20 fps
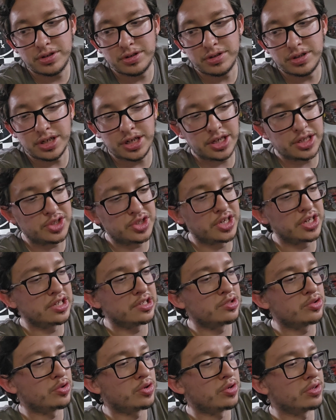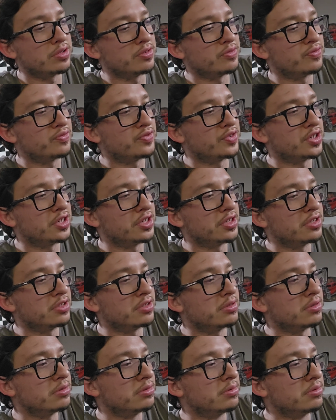like I said, it's all in fun,
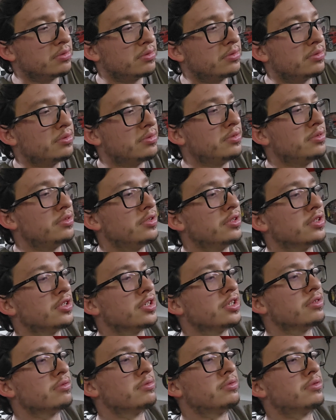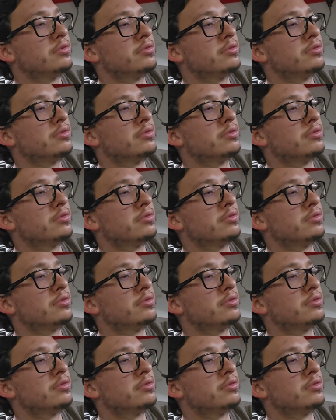and, you know,